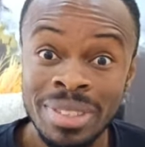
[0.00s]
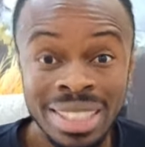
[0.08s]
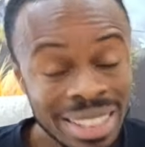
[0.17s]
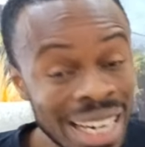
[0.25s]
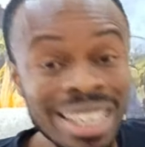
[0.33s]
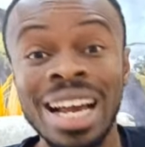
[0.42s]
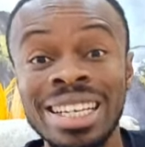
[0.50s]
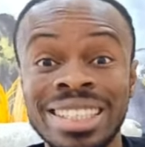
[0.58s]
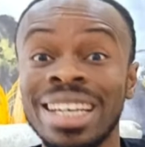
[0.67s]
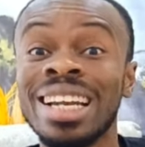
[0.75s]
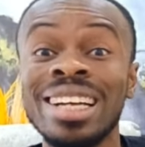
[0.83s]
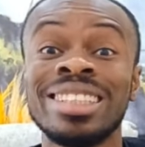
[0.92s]

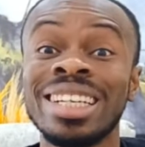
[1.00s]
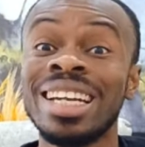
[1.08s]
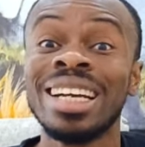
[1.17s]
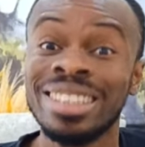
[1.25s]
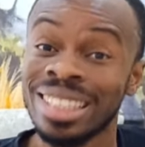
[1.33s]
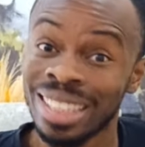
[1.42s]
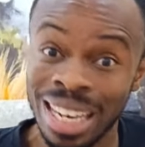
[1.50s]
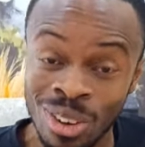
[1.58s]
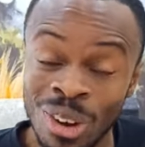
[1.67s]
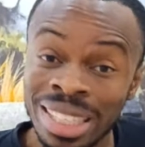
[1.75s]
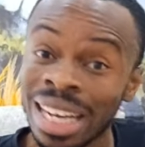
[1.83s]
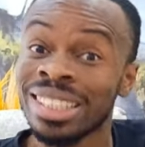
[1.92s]
Cheddar,
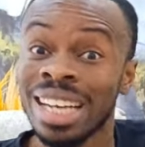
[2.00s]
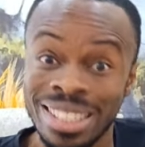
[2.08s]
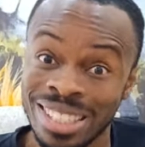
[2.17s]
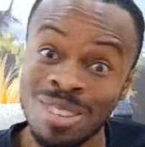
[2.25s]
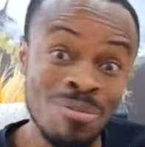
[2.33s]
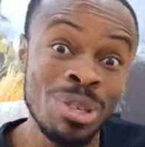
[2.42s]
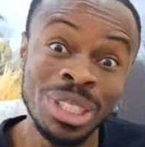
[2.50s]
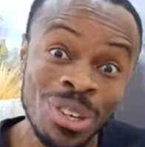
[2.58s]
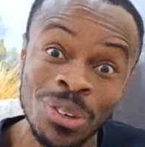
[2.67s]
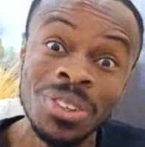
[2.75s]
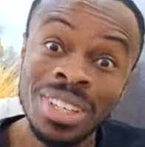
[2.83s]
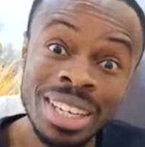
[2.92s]
onion shall see him for
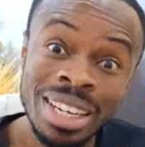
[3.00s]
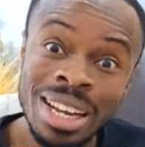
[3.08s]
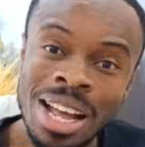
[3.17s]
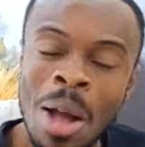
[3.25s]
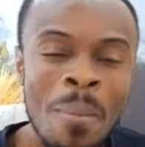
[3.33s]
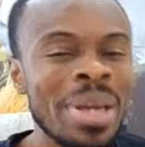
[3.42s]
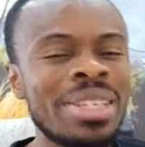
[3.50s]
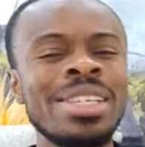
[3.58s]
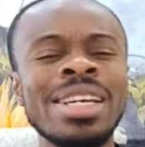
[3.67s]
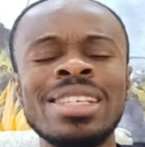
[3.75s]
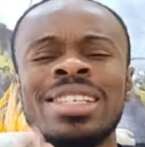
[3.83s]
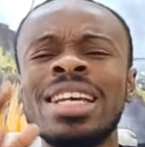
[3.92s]
you. May
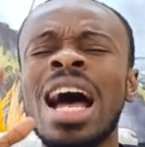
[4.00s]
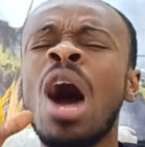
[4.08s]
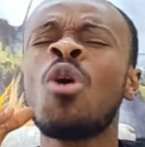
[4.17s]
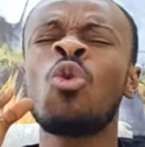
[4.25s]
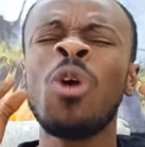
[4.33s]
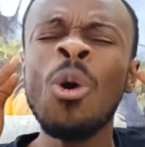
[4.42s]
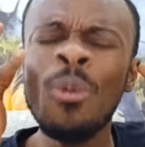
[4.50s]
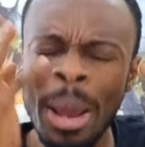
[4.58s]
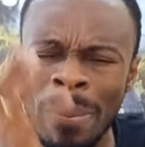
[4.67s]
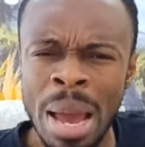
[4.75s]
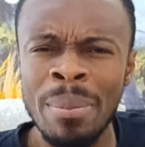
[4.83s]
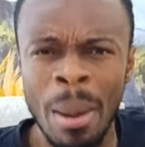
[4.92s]
say, a quaw
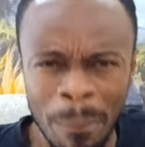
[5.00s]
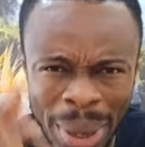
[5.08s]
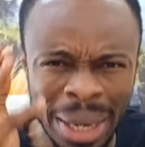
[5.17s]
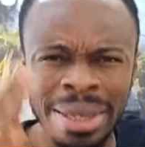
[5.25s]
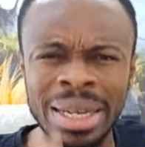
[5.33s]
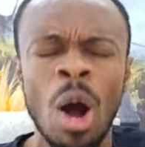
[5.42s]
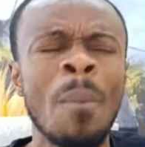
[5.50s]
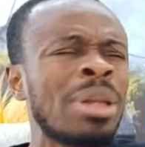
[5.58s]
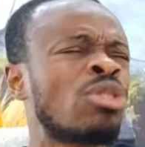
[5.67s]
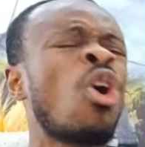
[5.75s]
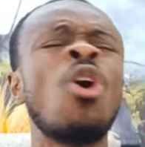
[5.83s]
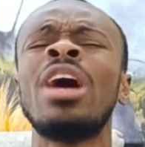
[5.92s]
way, bam, penny, or
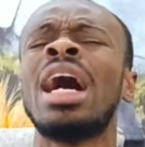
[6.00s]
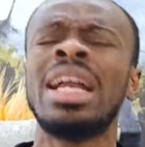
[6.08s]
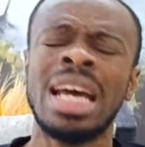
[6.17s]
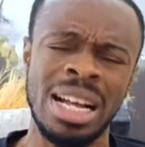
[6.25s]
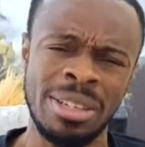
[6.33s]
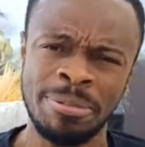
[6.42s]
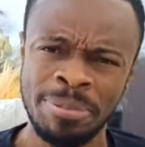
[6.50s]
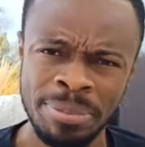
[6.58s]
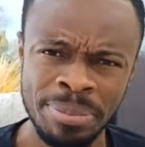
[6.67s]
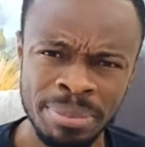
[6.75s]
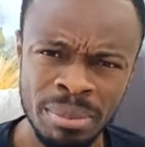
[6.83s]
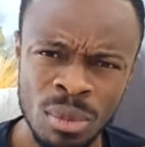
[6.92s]
beton Ghana.
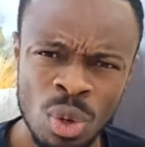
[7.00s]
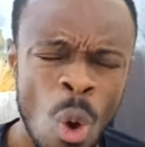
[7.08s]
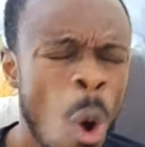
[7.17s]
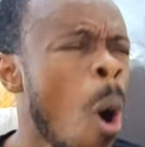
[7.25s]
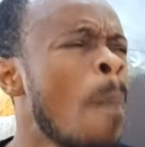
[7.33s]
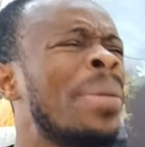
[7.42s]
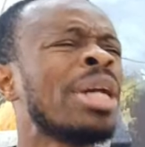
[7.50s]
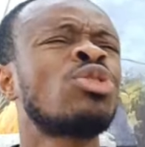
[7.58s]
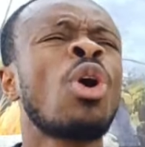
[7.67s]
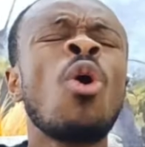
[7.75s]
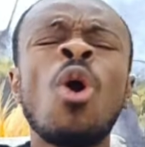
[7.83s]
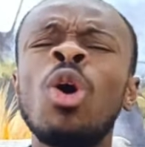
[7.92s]
Or
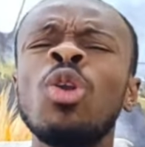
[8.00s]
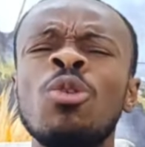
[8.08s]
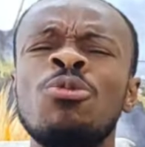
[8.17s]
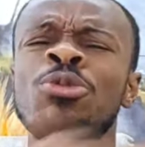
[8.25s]
beton all of